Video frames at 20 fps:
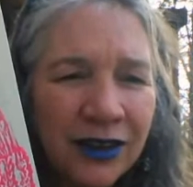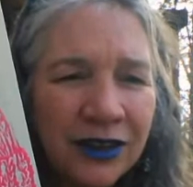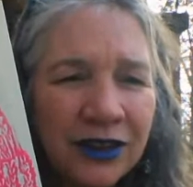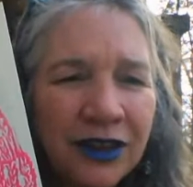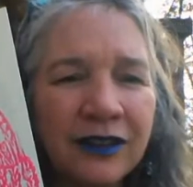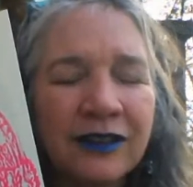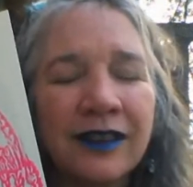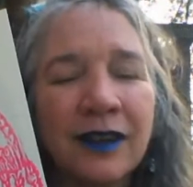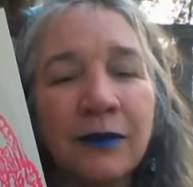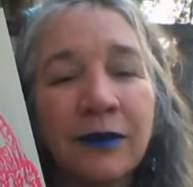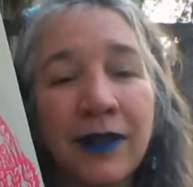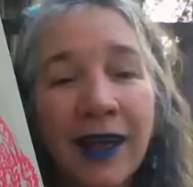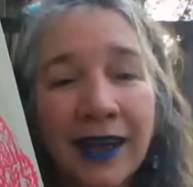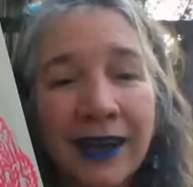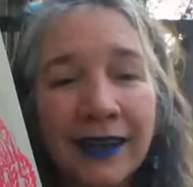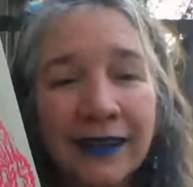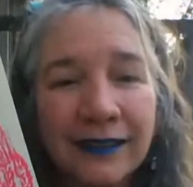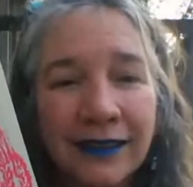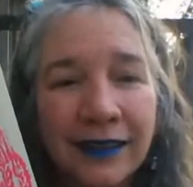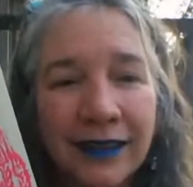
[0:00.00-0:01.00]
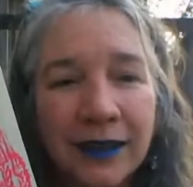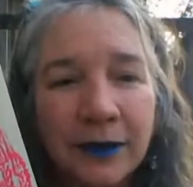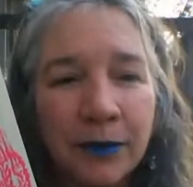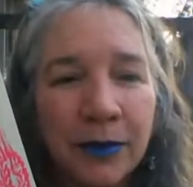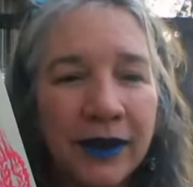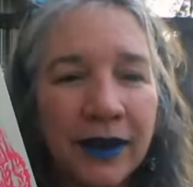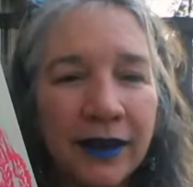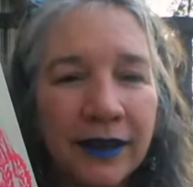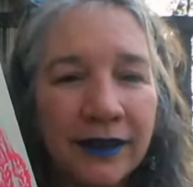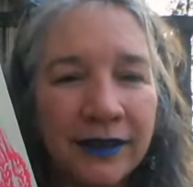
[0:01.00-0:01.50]
it looks. And I'm glad I did,
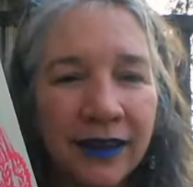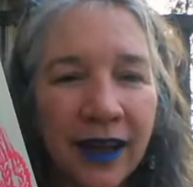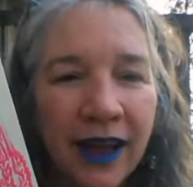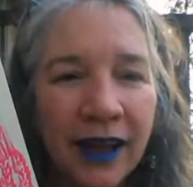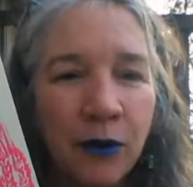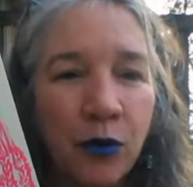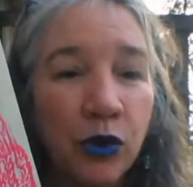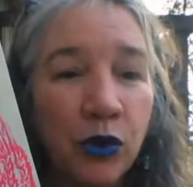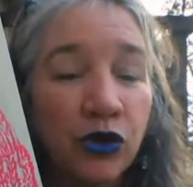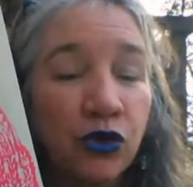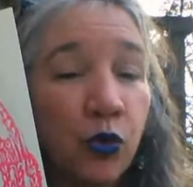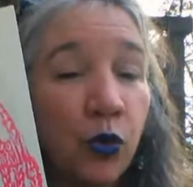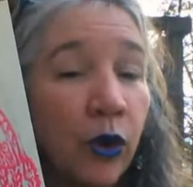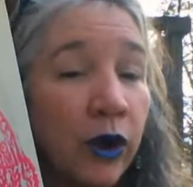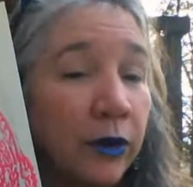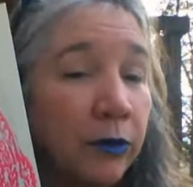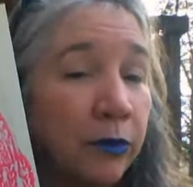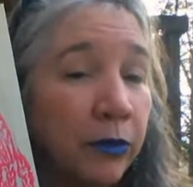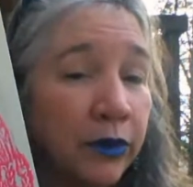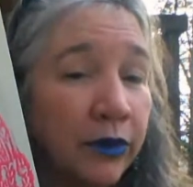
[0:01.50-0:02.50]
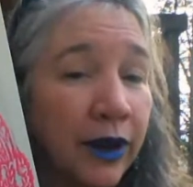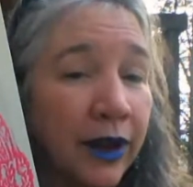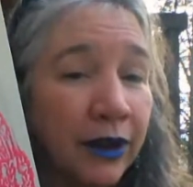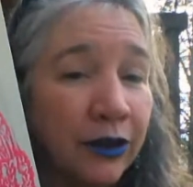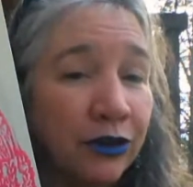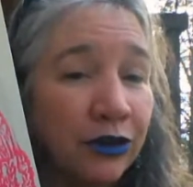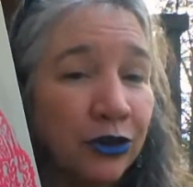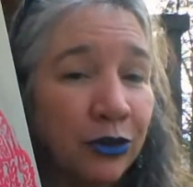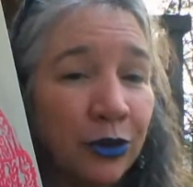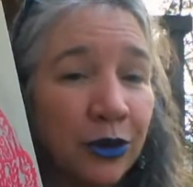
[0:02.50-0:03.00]
because I was one beret
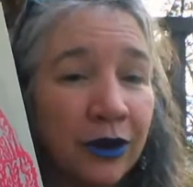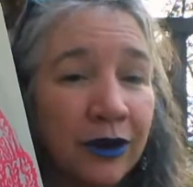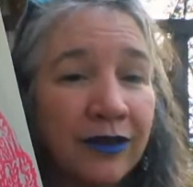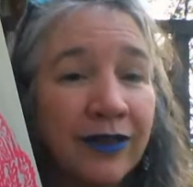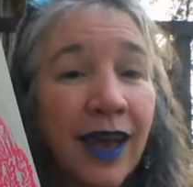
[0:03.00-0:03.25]
short.